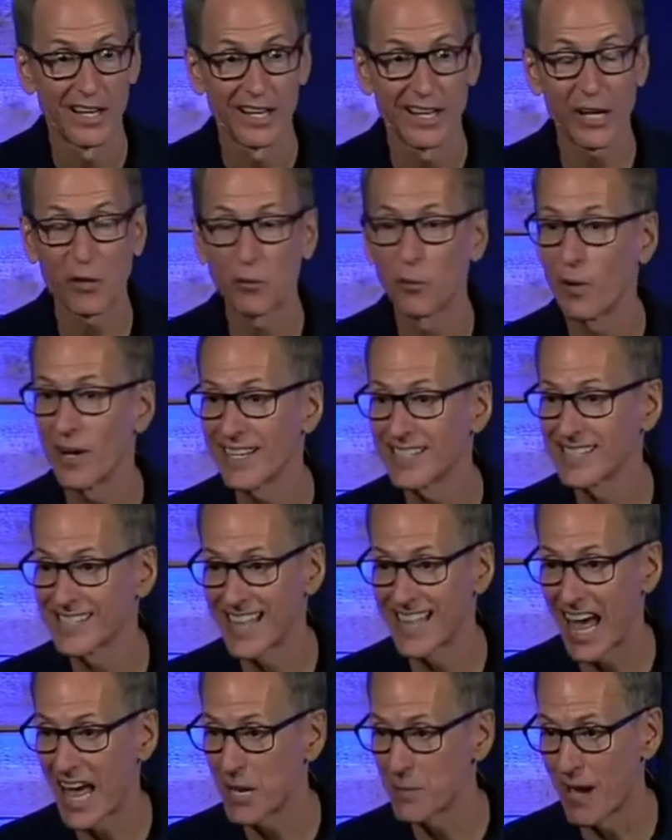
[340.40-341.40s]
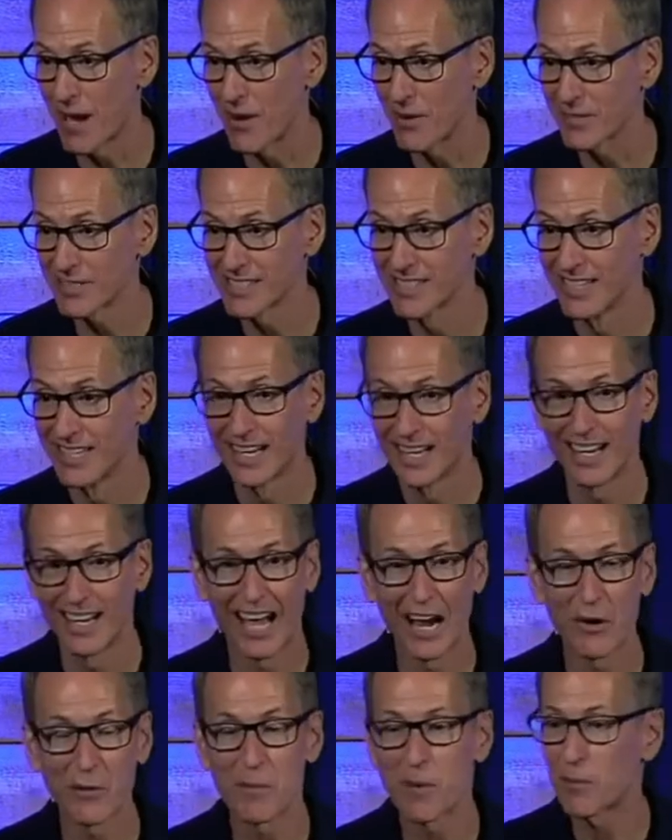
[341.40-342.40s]
Like, what is that about?
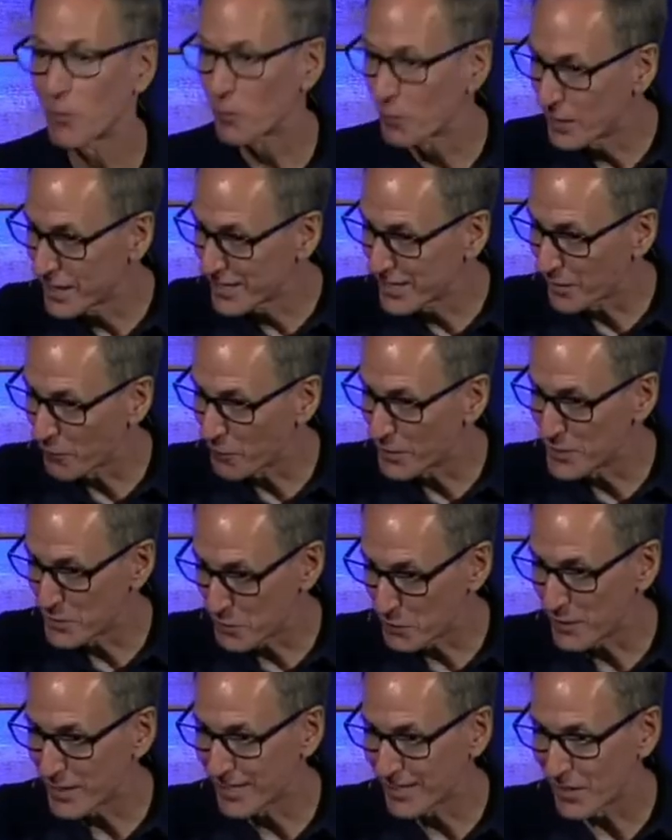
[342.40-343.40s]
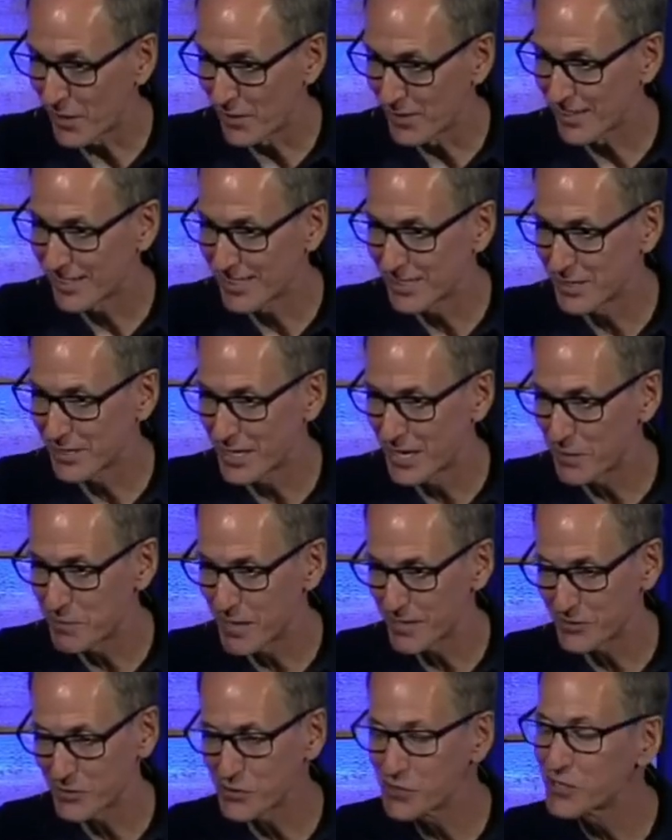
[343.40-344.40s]
I remember when you were in college,
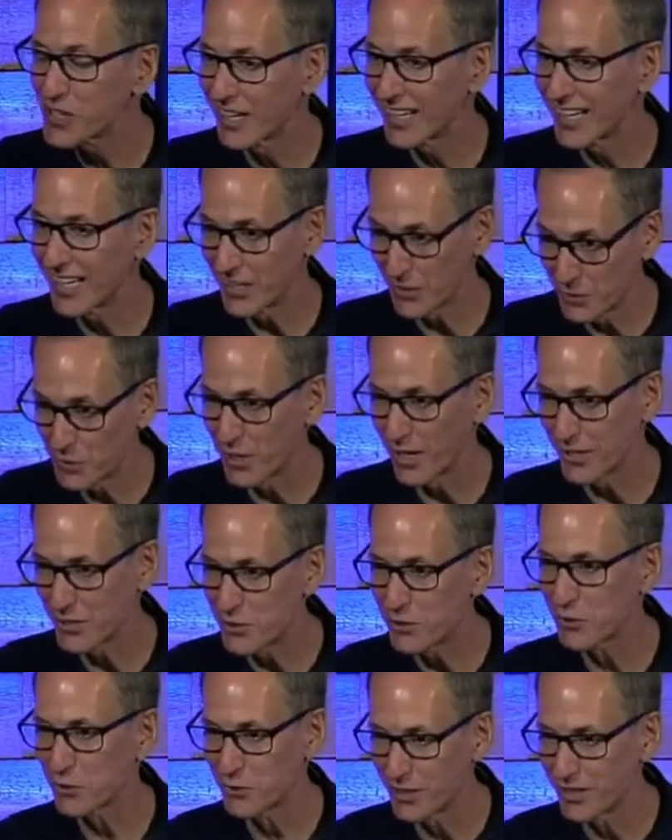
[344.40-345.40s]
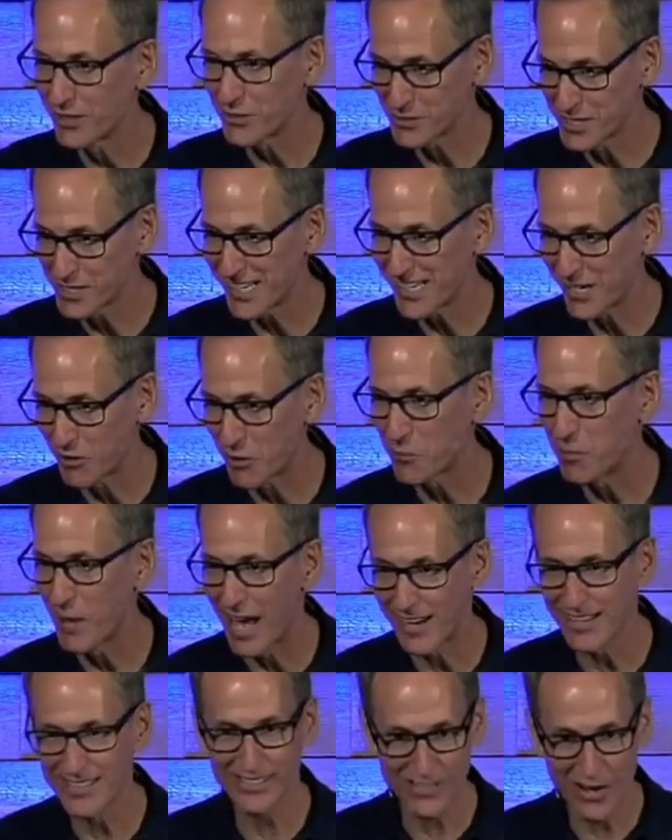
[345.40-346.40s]
Pastor Shelley, your singing group
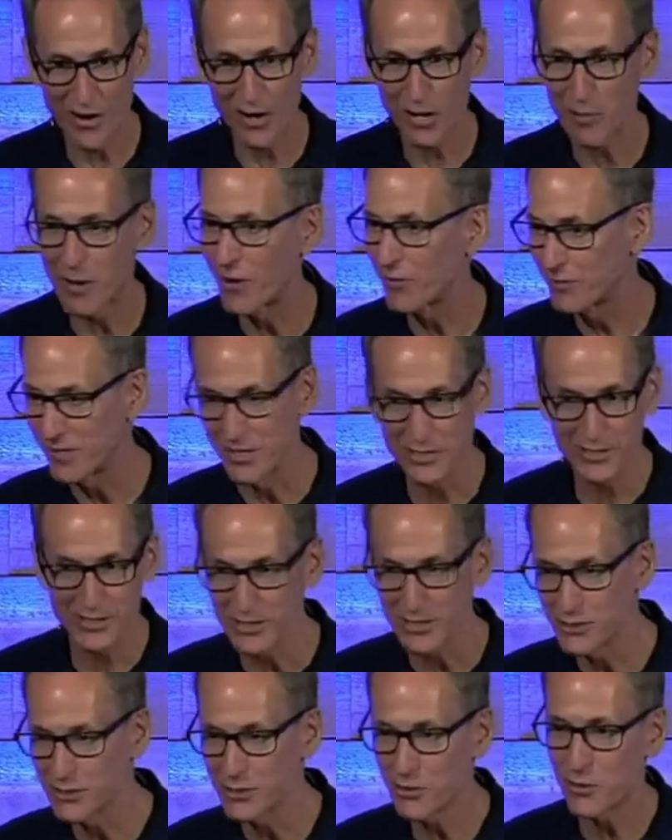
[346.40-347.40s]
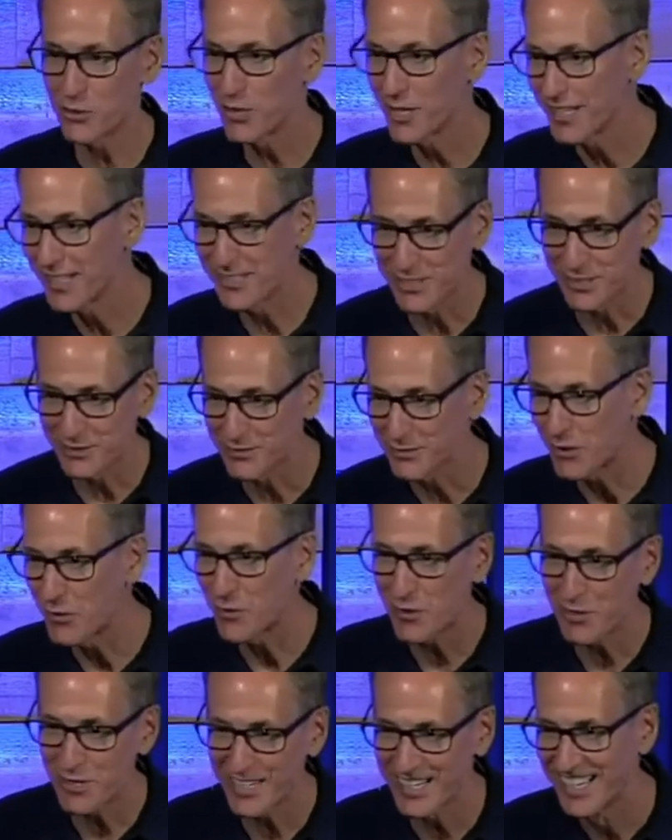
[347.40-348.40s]
had a song about there's a shortage of
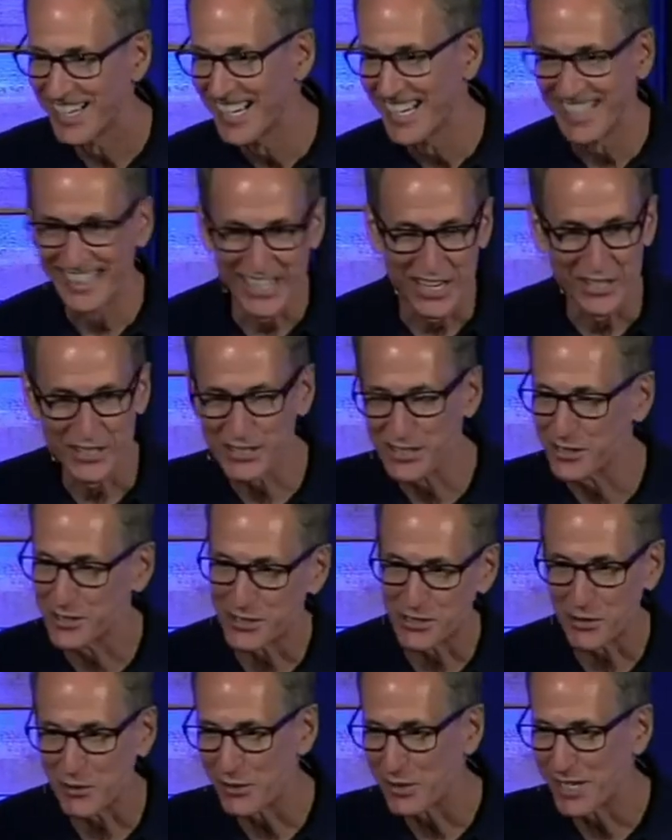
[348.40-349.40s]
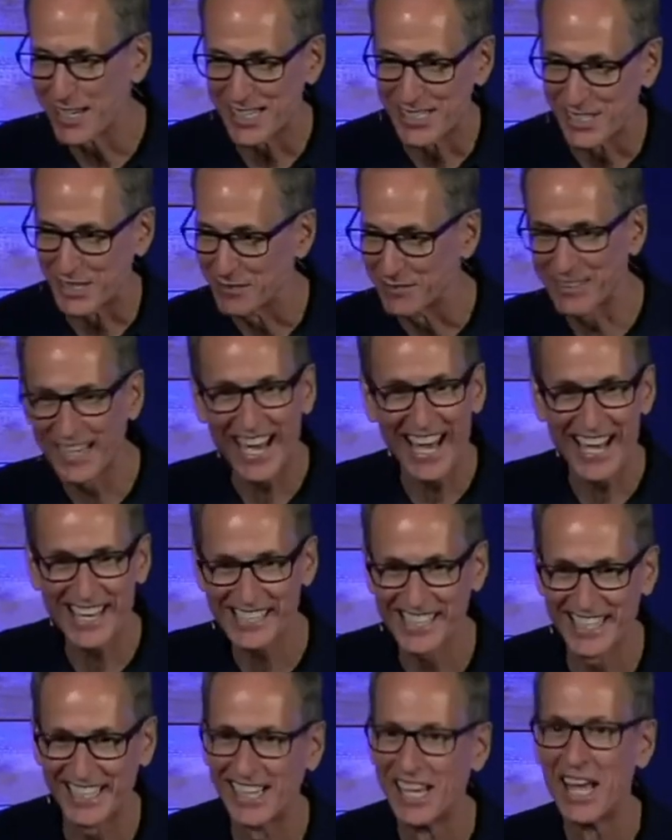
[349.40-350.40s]
corn, there's a shortage of
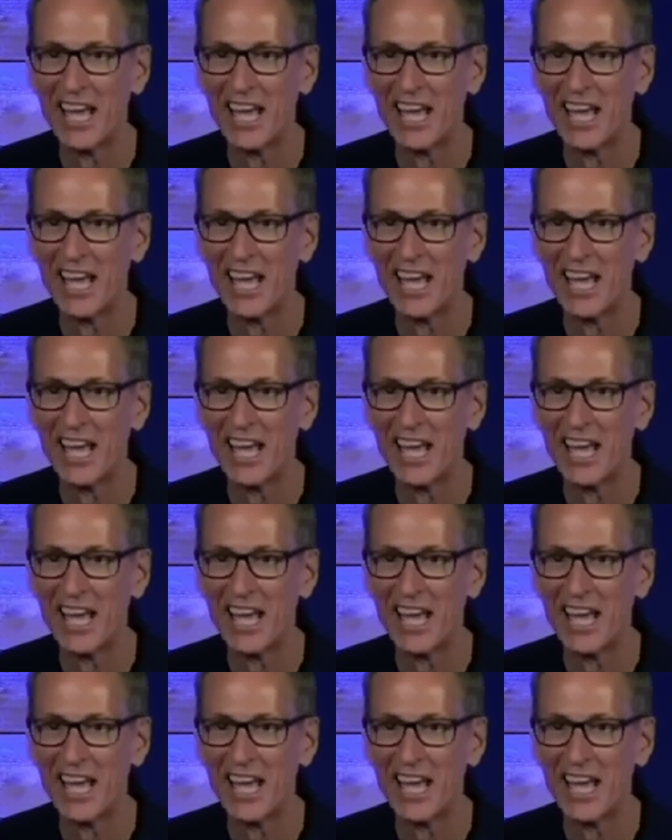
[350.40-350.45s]
gas,